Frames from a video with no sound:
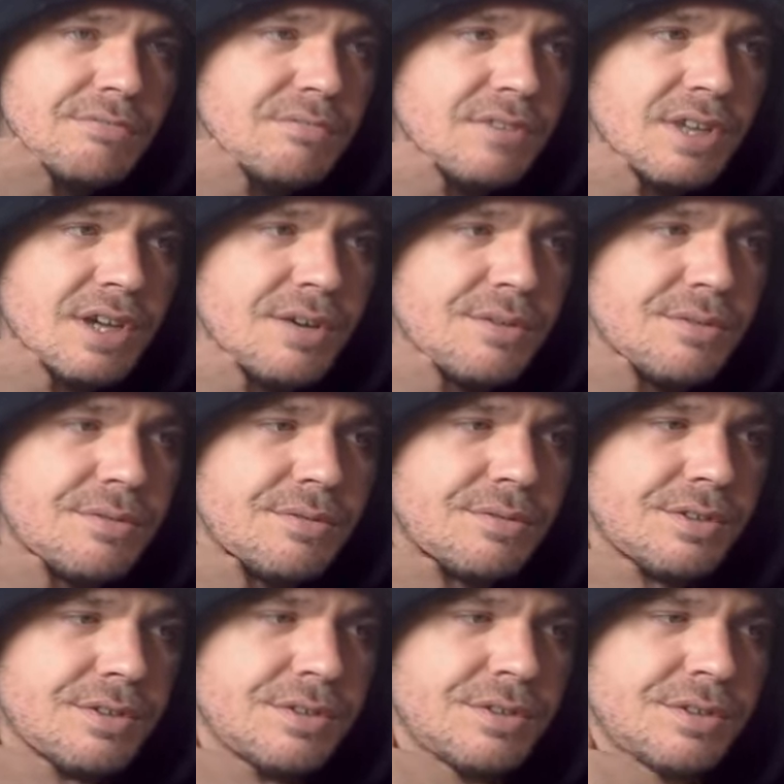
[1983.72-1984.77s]
Now,
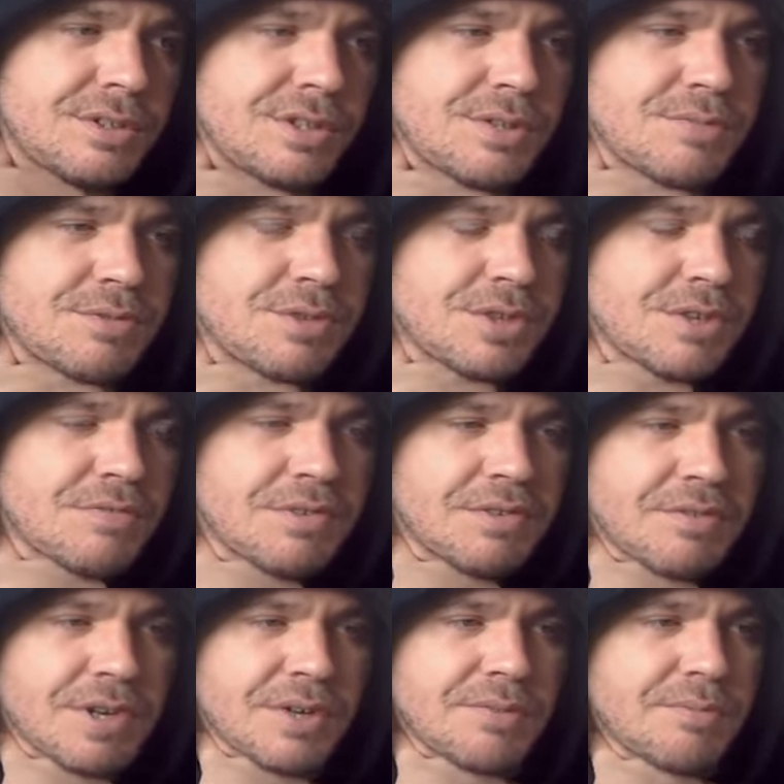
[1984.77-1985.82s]
you see them driving
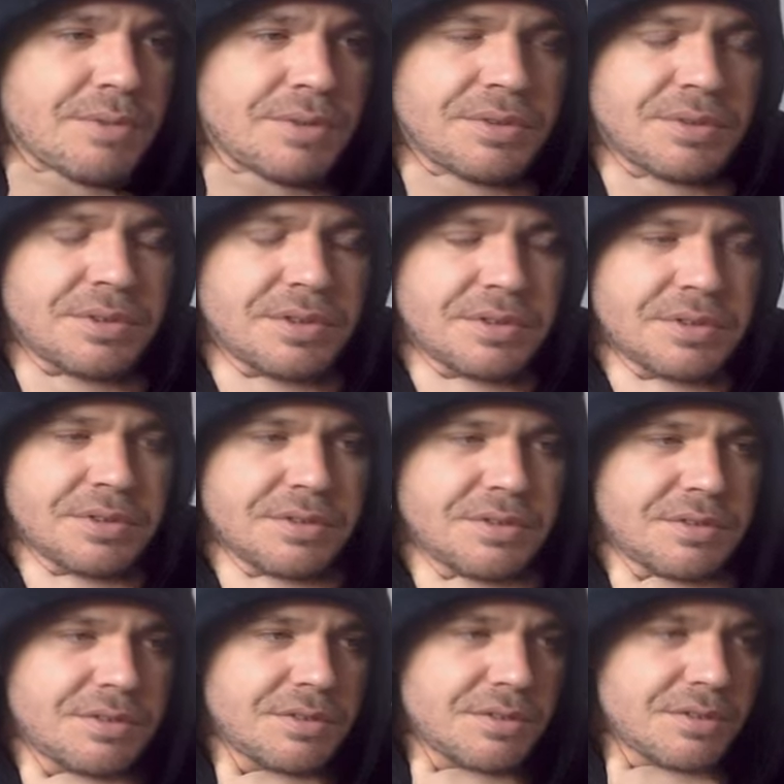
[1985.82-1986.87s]
around, but not
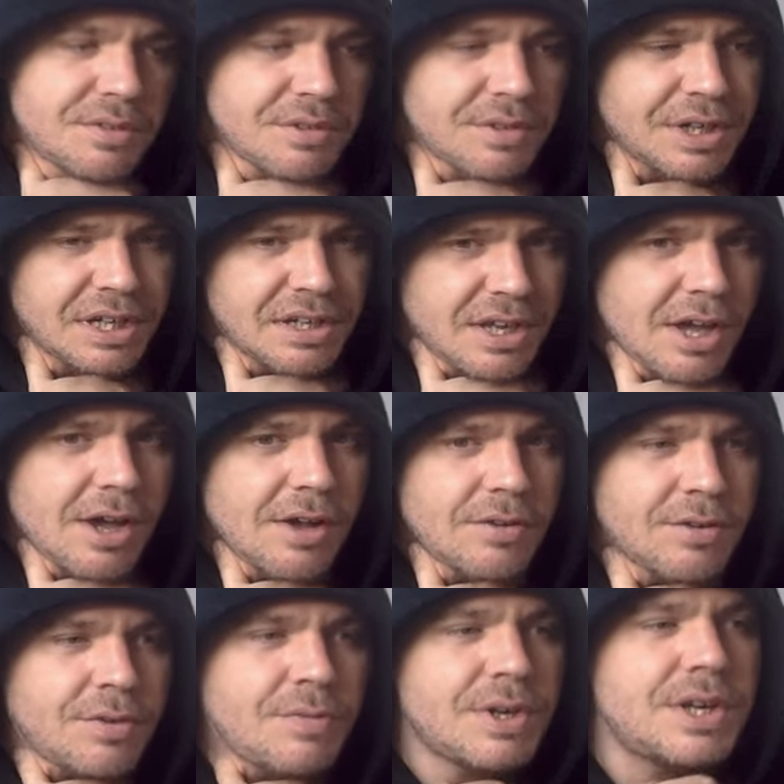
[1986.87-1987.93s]
like that,
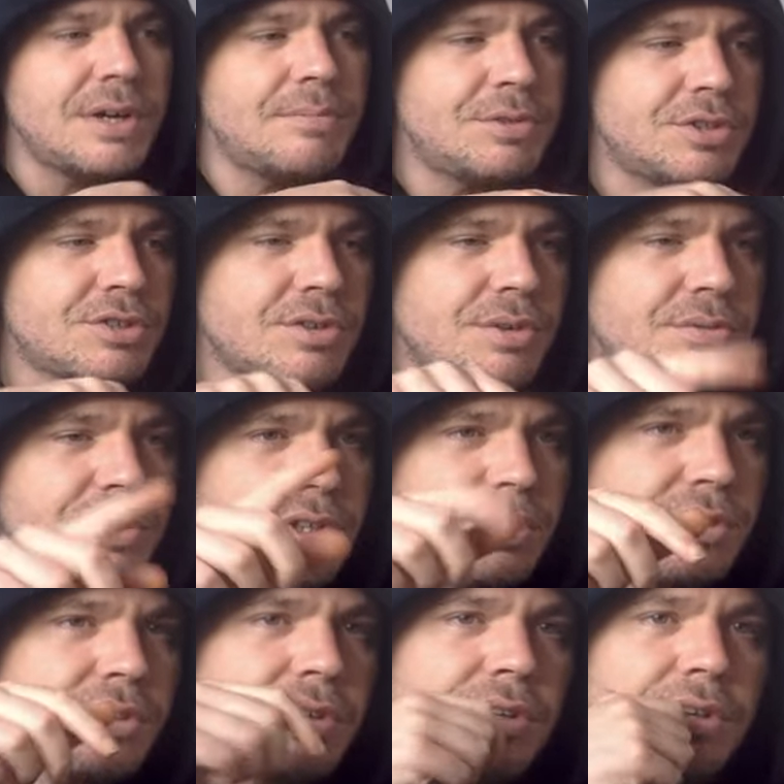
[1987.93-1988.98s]
not where they're
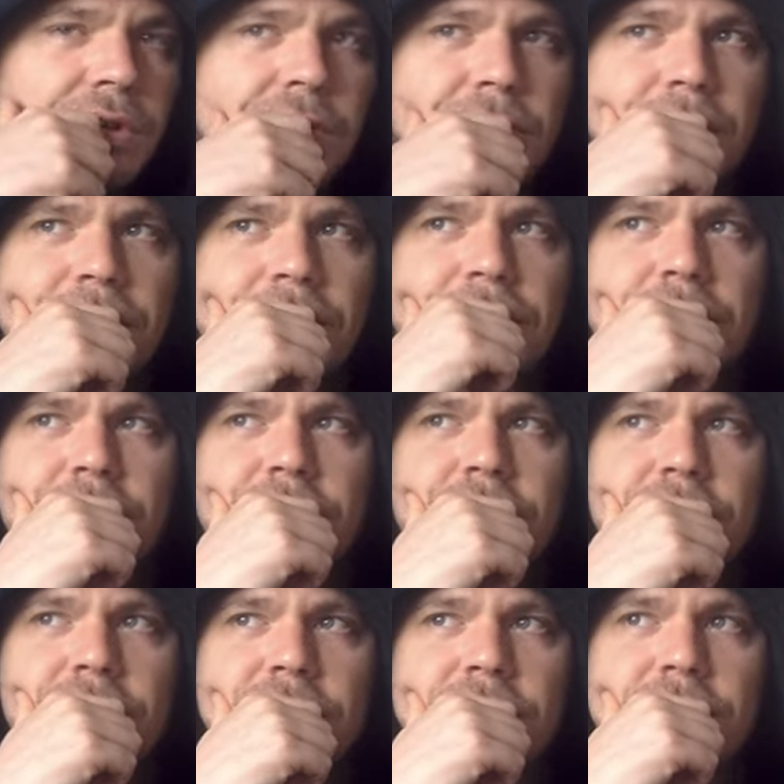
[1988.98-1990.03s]
patrolling the
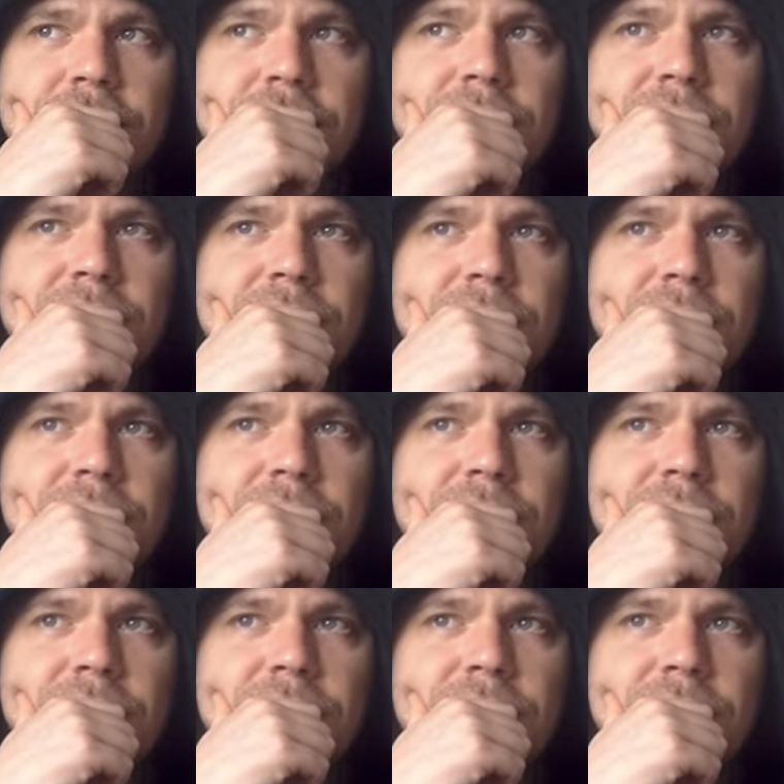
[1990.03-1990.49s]
streets like